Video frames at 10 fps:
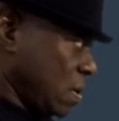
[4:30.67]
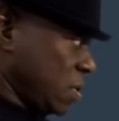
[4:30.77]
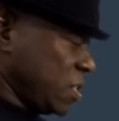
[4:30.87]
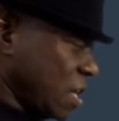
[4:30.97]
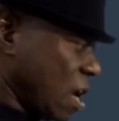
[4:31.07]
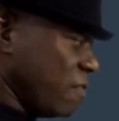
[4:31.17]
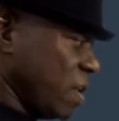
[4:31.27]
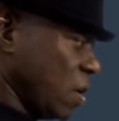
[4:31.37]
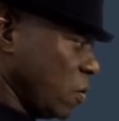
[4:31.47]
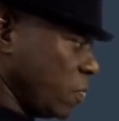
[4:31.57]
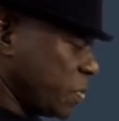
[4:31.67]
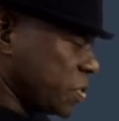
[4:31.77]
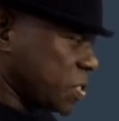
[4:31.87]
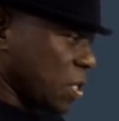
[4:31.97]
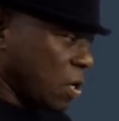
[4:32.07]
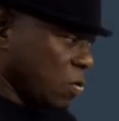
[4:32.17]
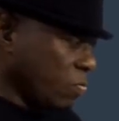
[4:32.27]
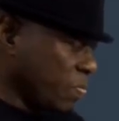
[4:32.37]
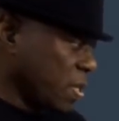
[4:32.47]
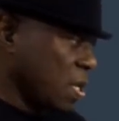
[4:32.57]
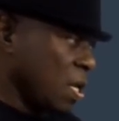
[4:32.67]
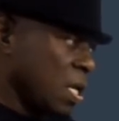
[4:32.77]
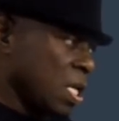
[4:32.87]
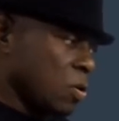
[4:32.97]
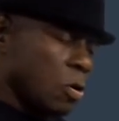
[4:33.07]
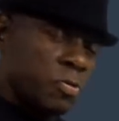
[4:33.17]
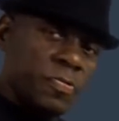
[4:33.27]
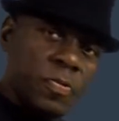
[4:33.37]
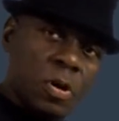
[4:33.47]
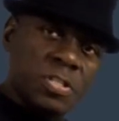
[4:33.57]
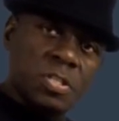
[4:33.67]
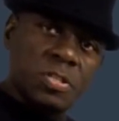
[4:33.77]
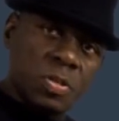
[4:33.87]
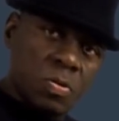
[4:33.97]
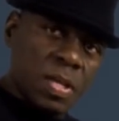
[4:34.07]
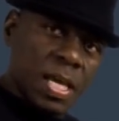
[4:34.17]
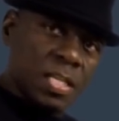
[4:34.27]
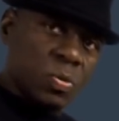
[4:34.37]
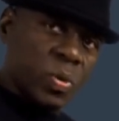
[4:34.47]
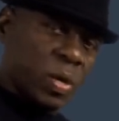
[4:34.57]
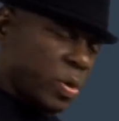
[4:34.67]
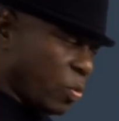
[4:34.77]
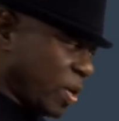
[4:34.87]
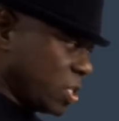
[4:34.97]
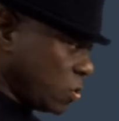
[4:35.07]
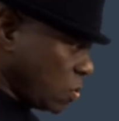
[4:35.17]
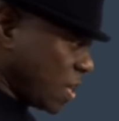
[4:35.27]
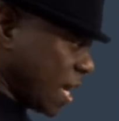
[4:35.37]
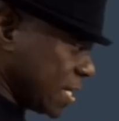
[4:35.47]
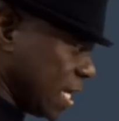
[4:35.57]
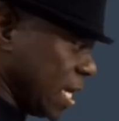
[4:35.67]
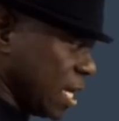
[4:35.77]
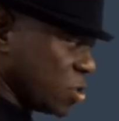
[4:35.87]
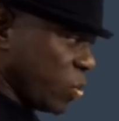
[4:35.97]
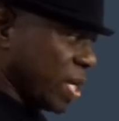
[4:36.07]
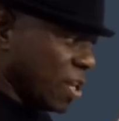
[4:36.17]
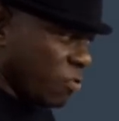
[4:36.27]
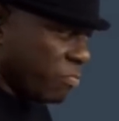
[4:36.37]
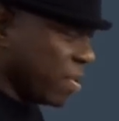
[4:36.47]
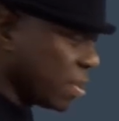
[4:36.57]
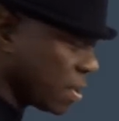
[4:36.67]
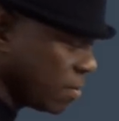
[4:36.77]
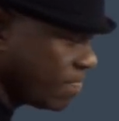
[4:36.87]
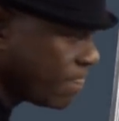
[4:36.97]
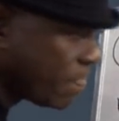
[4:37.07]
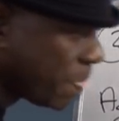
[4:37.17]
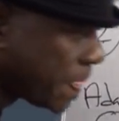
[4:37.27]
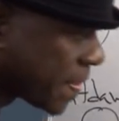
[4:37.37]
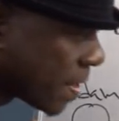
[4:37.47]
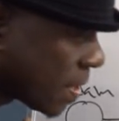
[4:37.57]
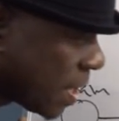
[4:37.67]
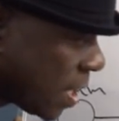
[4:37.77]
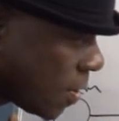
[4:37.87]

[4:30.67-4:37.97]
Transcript: scenario. So, in order for us to do that, the way we do that is we give Brenda a